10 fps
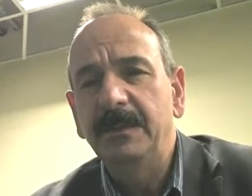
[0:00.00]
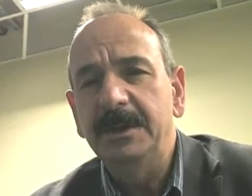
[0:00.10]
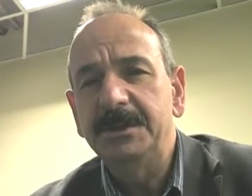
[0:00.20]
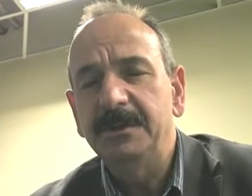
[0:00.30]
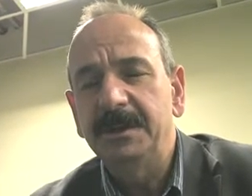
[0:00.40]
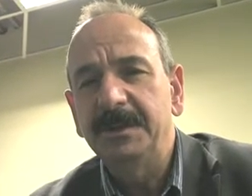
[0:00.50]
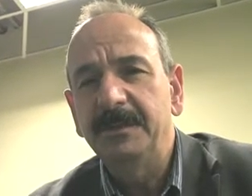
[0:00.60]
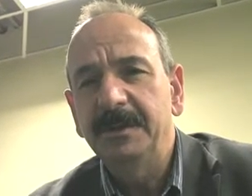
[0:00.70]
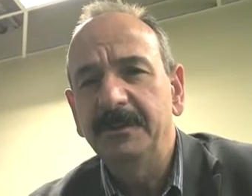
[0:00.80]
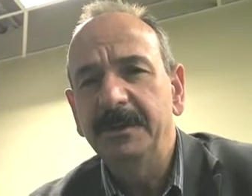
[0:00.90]
issue, I
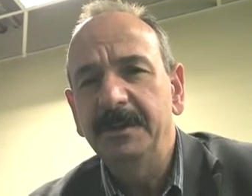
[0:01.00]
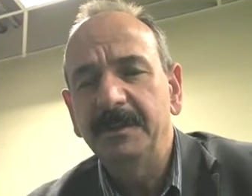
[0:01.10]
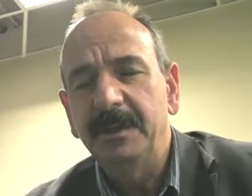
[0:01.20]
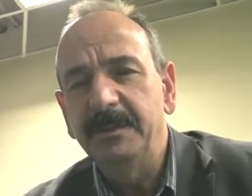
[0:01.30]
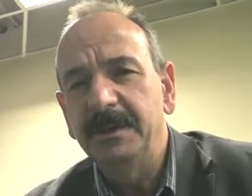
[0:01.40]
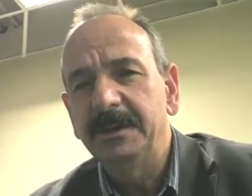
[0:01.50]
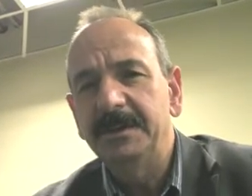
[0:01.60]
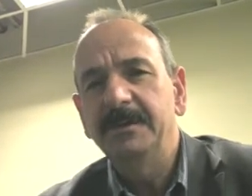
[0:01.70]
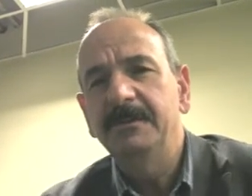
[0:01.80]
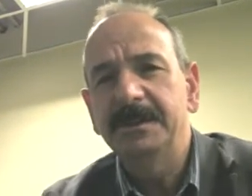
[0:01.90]
suppose, with newspapers is
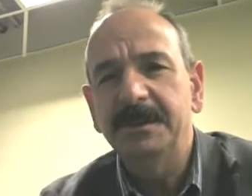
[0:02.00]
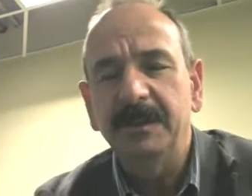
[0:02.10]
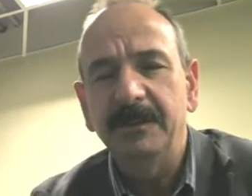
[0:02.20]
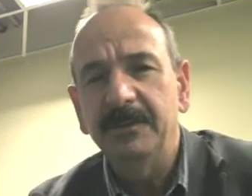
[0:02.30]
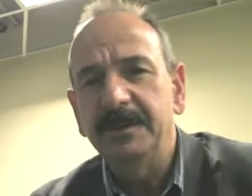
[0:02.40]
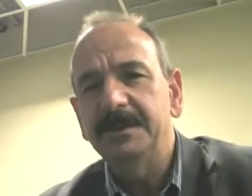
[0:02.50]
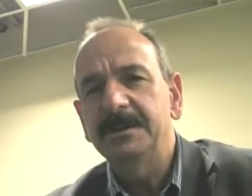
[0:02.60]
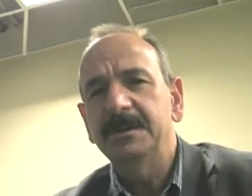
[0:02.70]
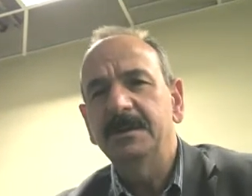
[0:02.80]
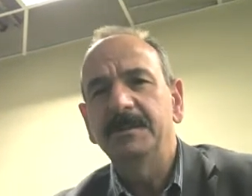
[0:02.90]
to do with tipping point in
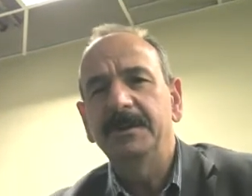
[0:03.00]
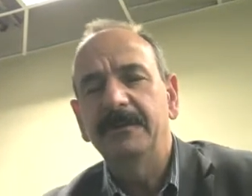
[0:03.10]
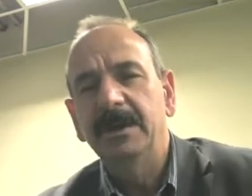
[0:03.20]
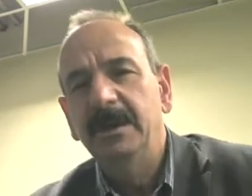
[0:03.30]
terms of